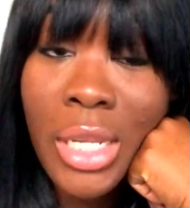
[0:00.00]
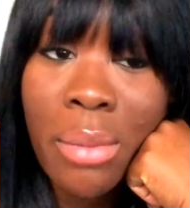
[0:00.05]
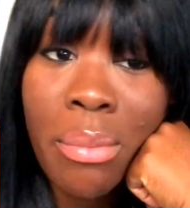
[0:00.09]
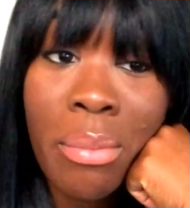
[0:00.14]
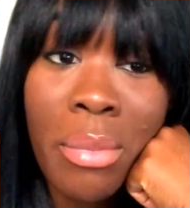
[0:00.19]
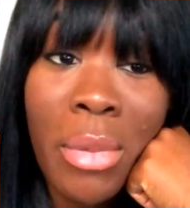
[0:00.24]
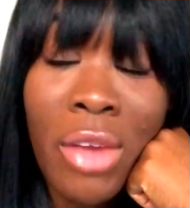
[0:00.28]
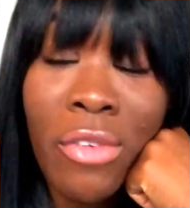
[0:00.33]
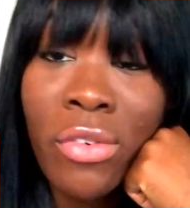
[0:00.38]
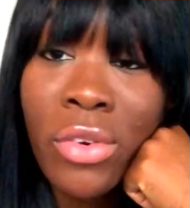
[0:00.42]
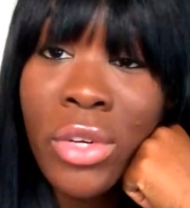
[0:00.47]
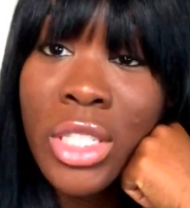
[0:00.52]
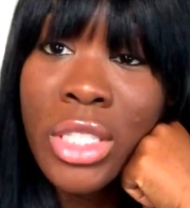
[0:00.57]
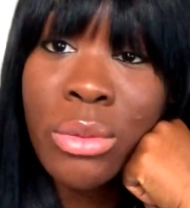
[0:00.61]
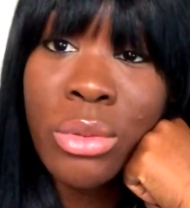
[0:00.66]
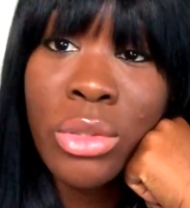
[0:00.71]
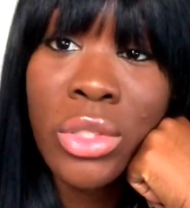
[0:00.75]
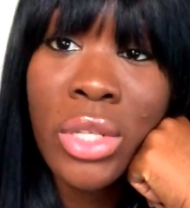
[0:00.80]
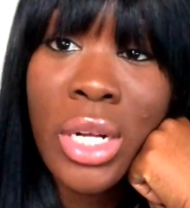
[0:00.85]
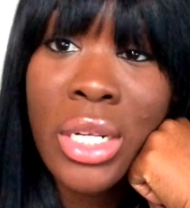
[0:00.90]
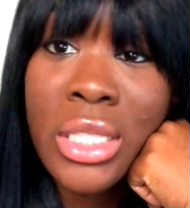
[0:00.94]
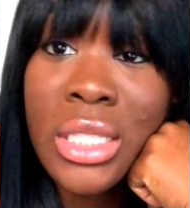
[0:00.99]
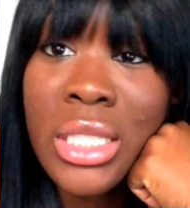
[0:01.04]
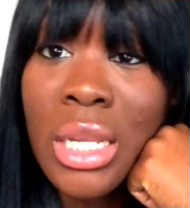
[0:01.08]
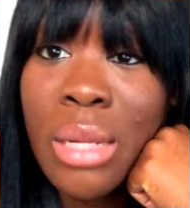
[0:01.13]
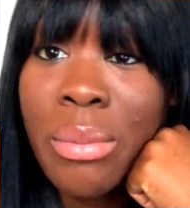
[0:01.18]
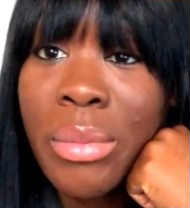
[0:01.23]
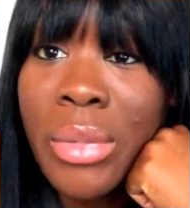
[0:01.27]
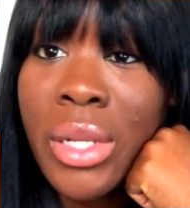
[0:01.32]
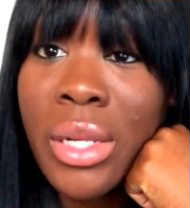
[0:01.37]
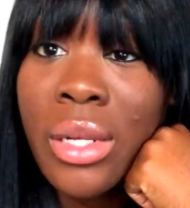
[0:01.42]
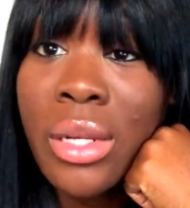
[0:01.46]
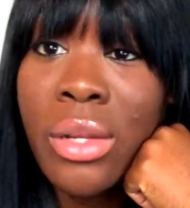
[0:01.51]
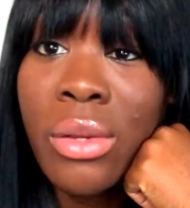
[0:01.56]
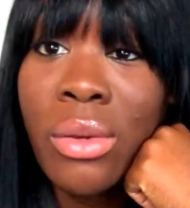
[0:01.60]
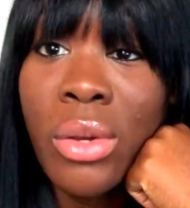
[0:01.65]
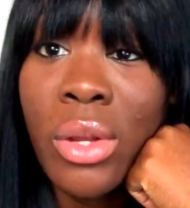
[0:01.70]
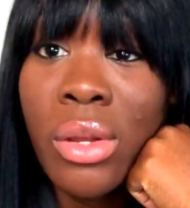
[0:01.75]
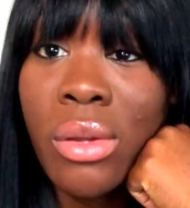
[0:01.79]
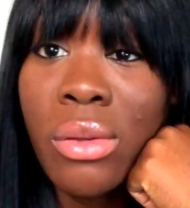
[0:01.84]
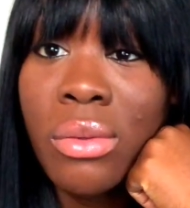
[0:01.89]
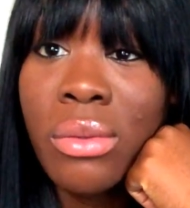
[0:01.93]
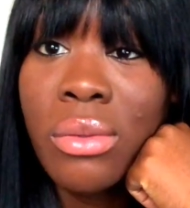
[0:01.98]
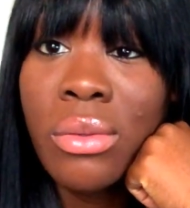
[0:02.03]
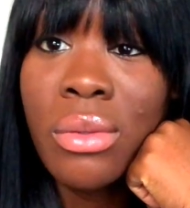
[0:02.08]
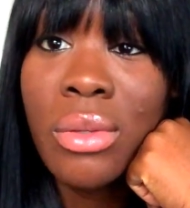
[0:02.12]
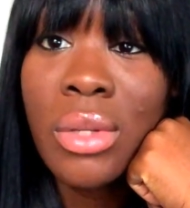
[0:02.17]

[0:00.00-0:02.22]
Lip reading: my friends were trying to tell me, you know,